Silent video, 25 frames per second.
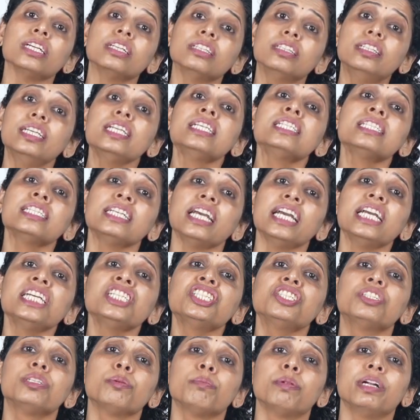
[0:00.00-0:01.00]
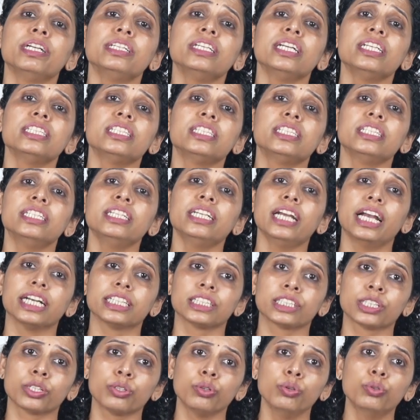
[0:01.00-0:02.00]
This cash dependency
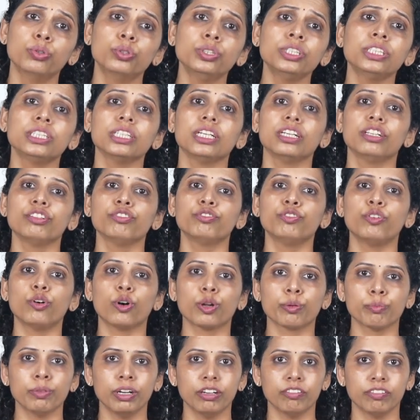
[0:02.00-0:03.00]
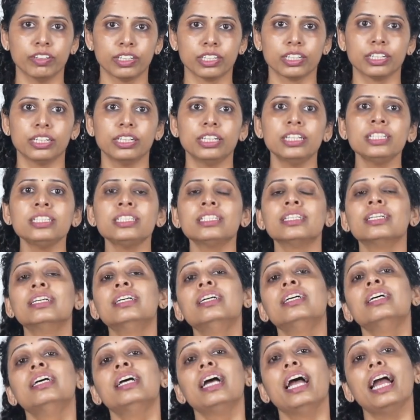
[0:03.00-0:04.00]
excludes informal workers
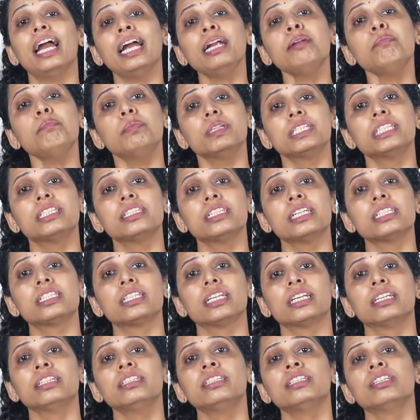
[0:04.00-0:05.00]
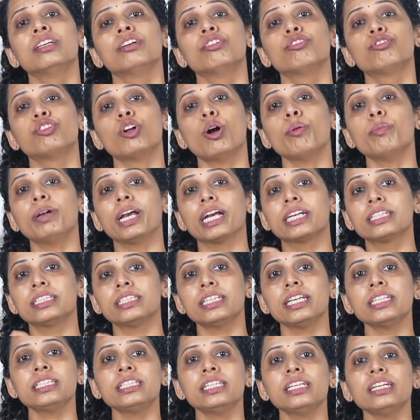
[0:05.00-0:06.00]
and businesses from
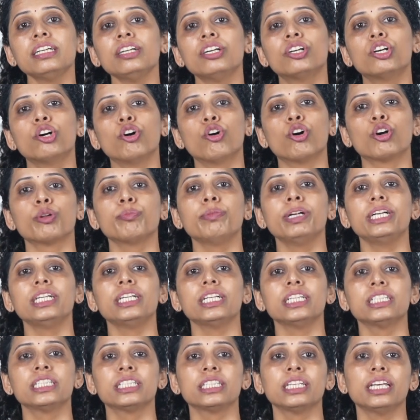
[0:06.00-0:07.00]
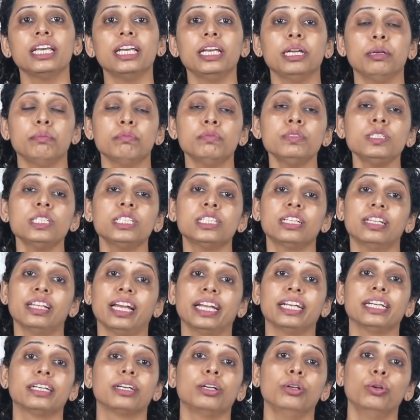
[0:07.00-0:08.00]
accessing government schemes
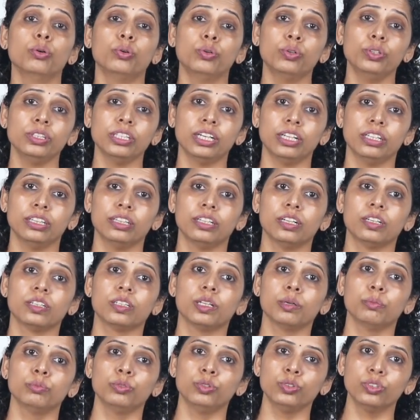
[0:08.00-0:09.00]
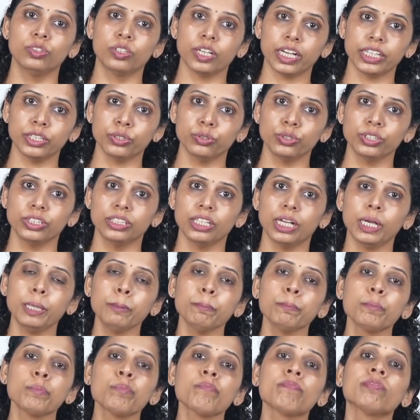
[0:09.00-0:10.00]
like loan under the Mudra Yojana,
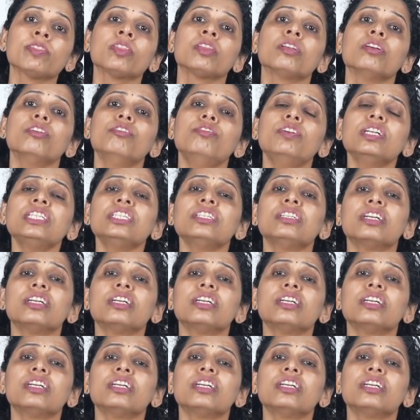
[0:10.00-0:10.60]
which